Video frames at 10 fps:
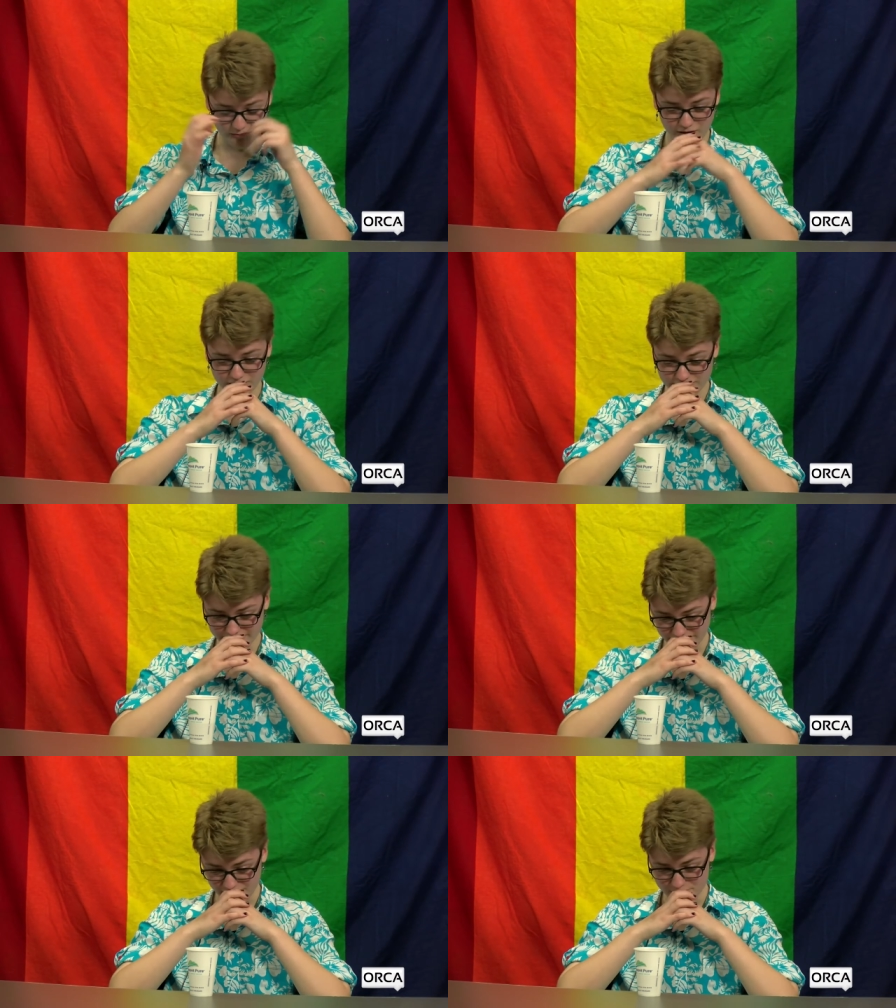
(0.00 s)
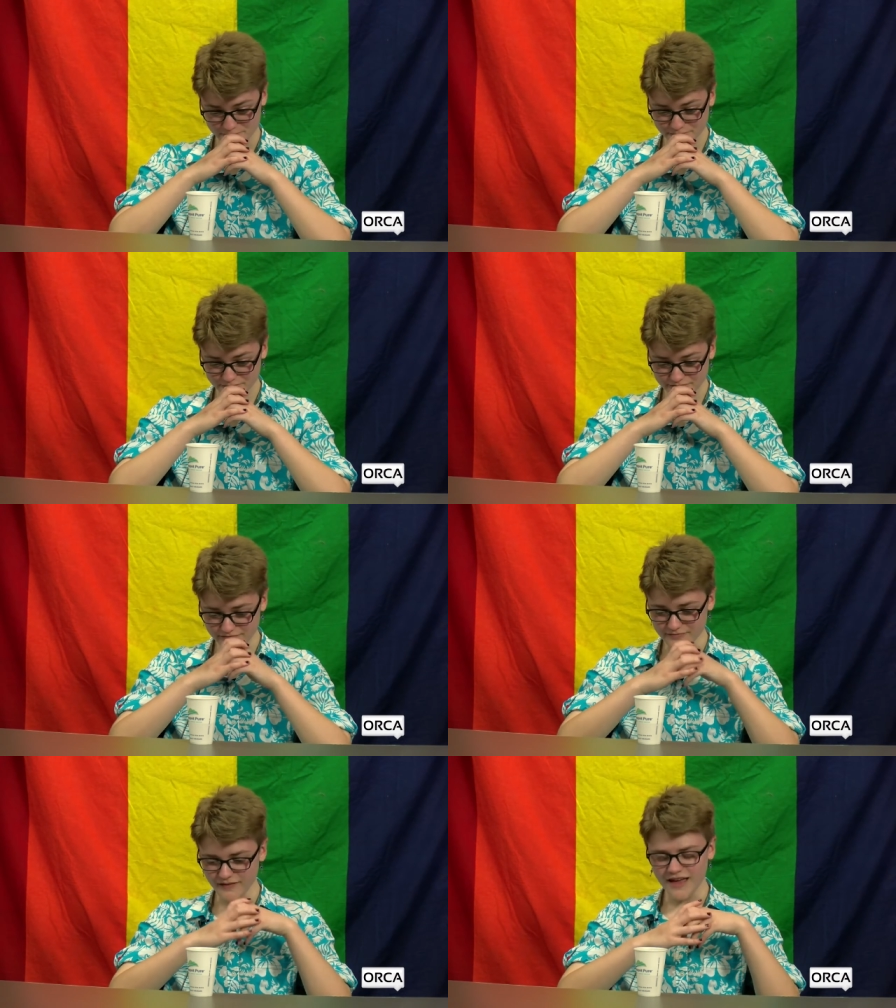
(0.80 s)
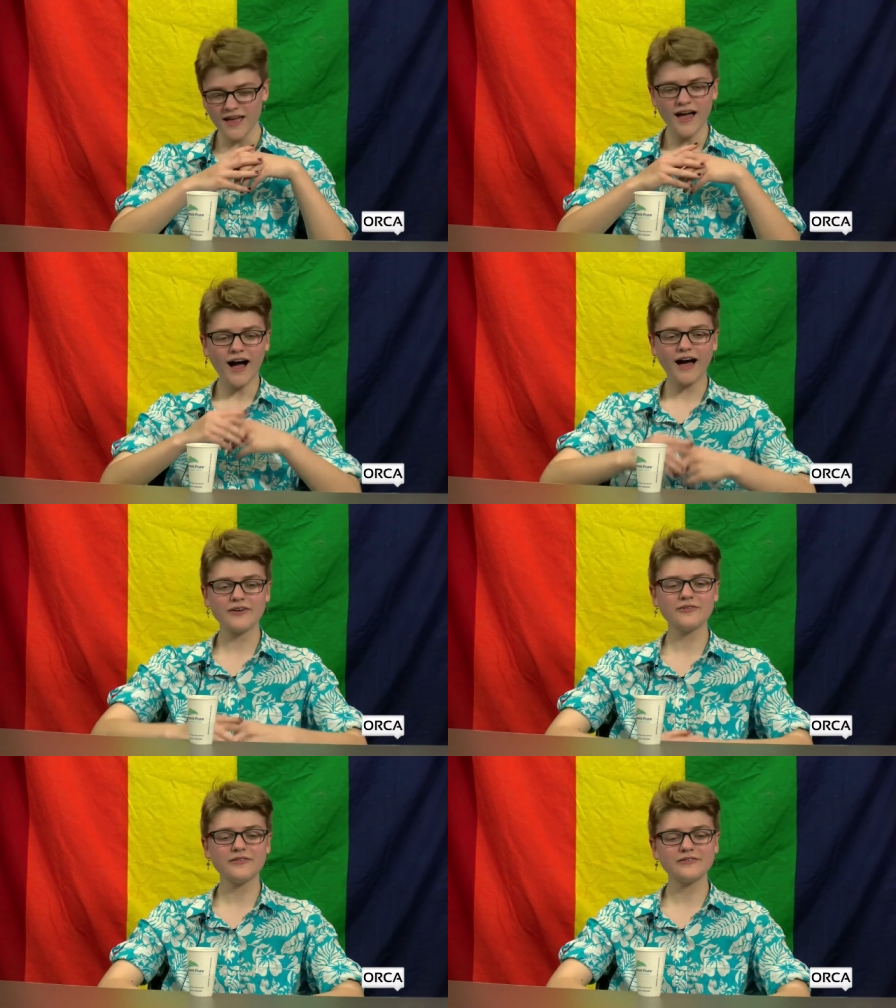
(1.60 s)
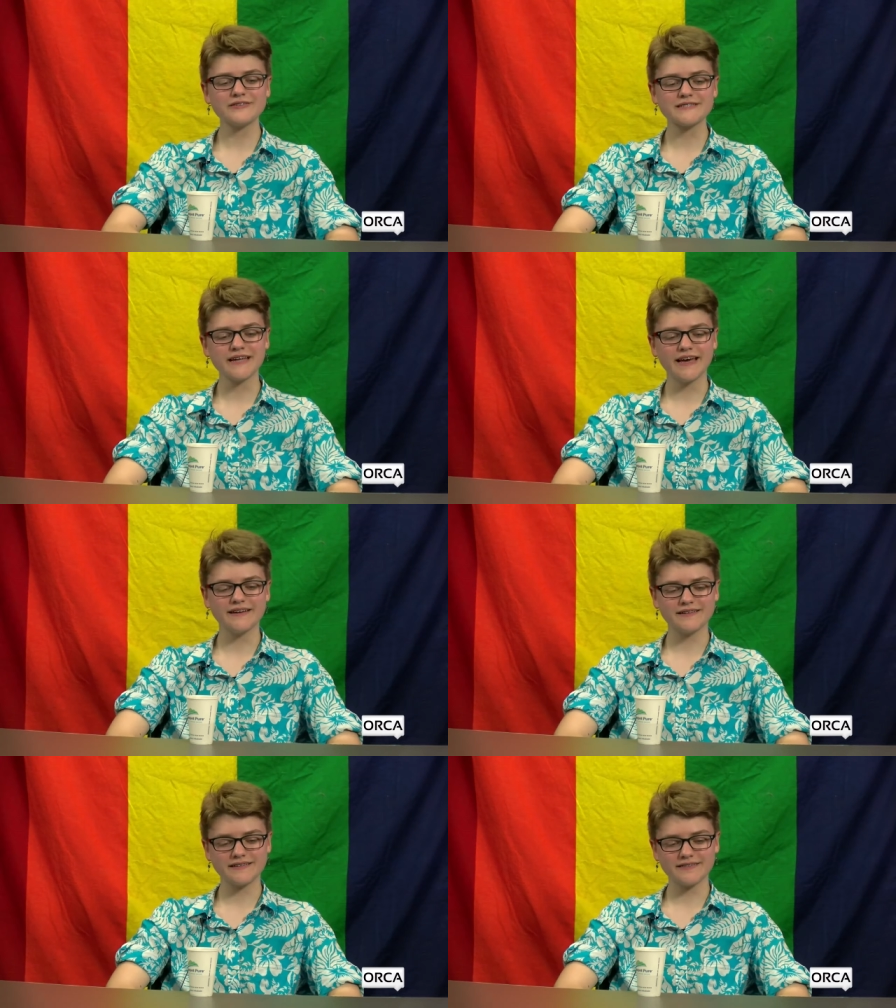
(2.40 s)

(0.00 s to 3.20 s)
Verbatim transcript: much. Like, I don't understand